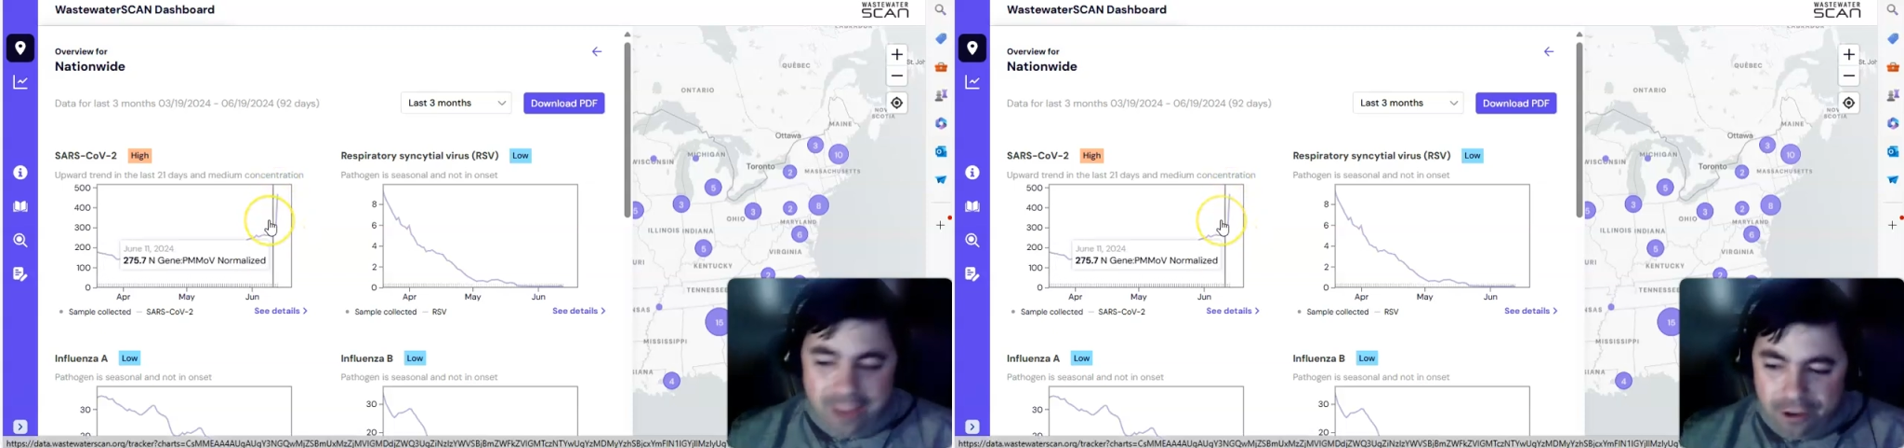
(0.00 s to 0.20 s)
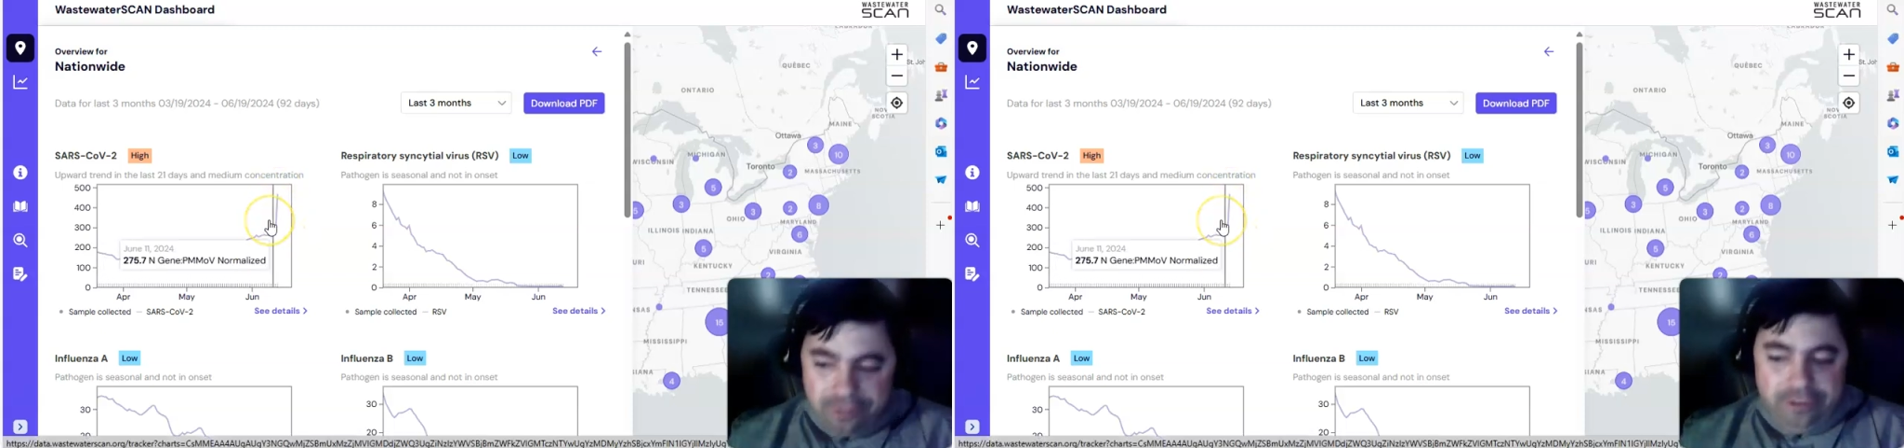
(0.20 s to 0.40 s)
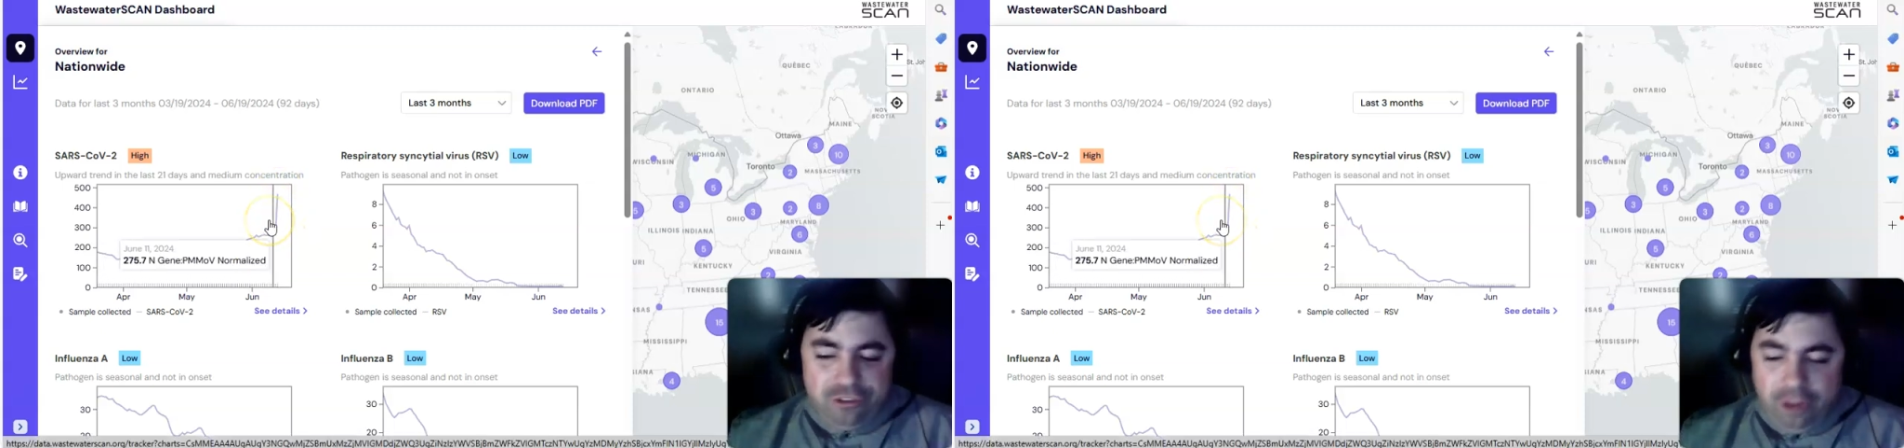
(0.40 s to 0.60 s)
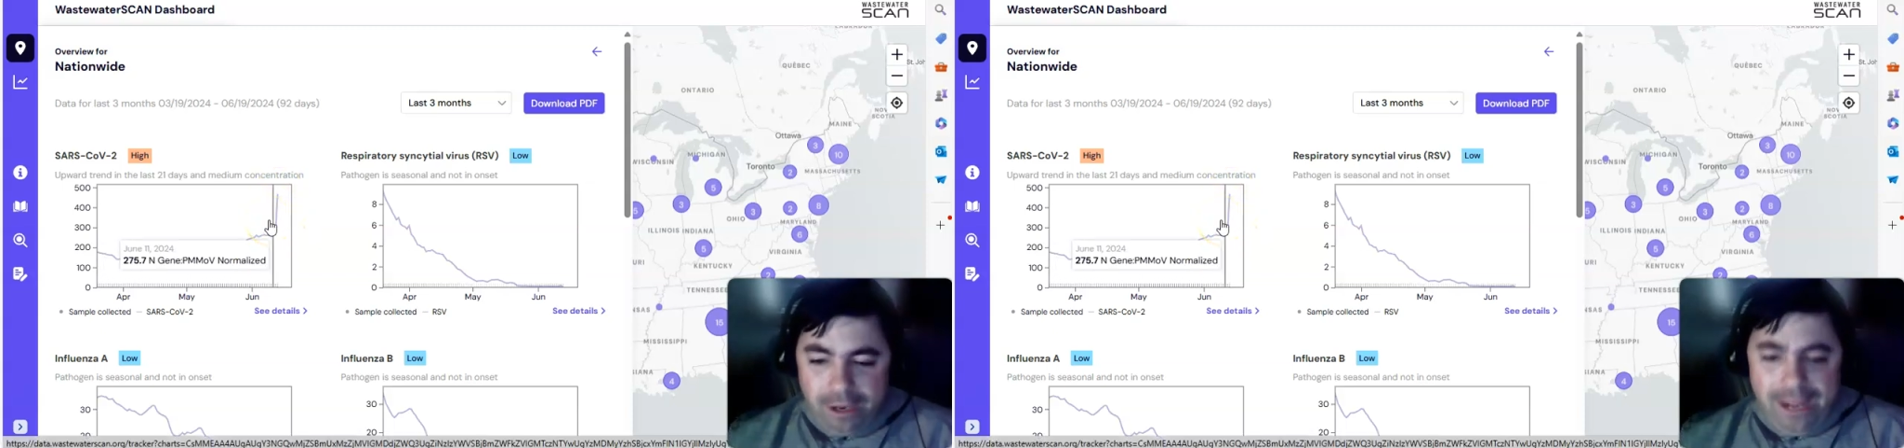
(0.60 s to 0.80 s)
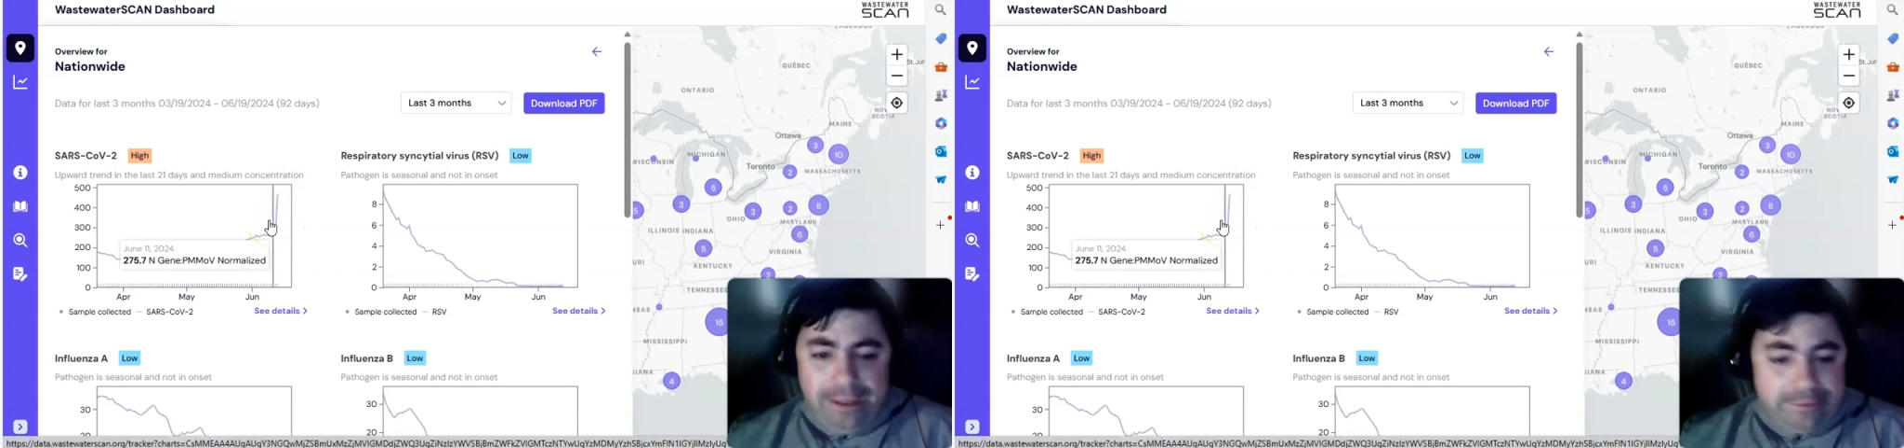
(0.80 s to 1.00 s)
does this a
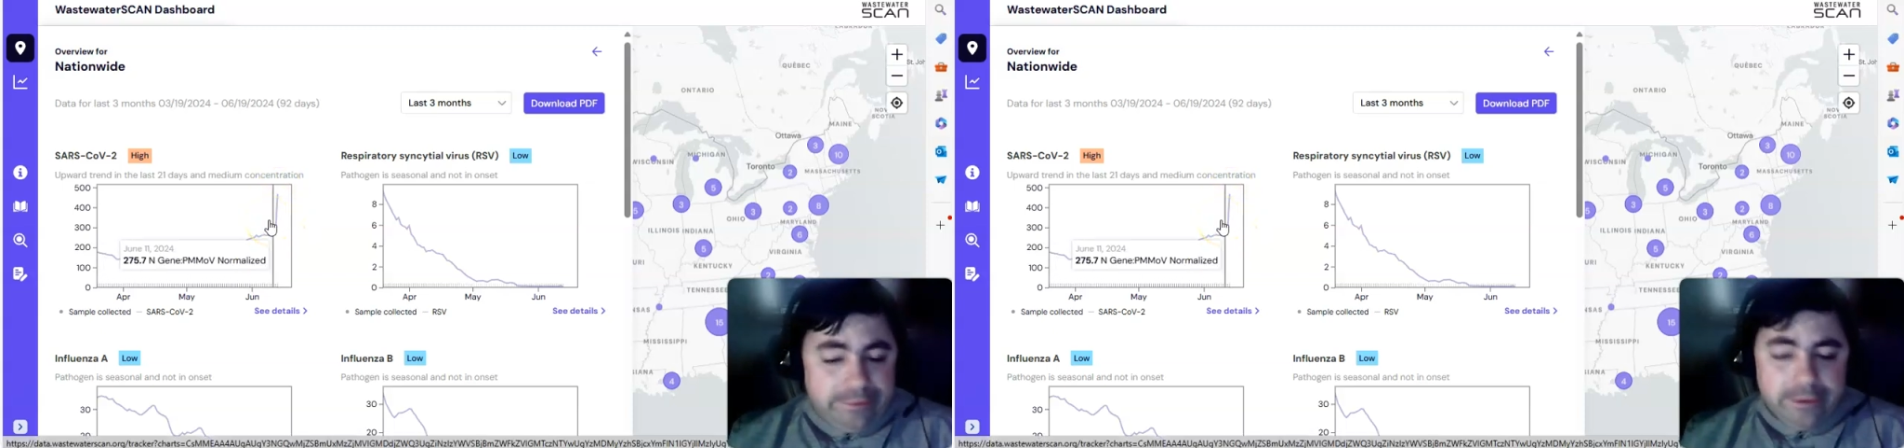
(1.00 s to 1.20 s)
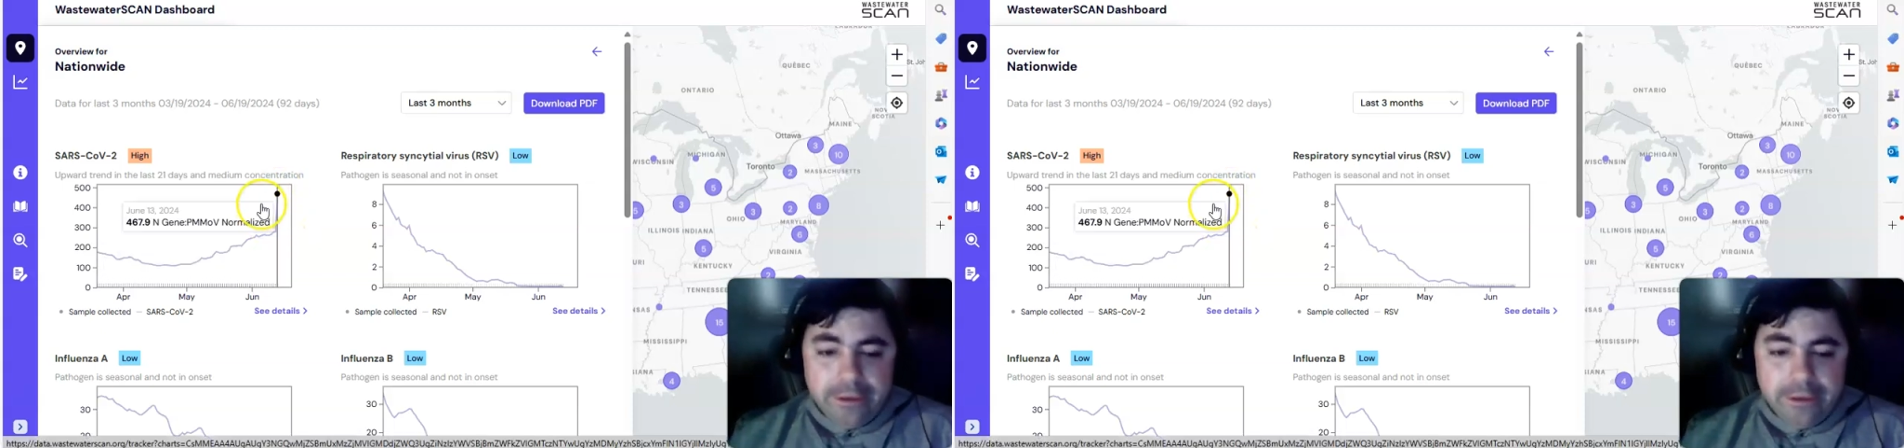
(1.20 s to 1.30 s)
lot.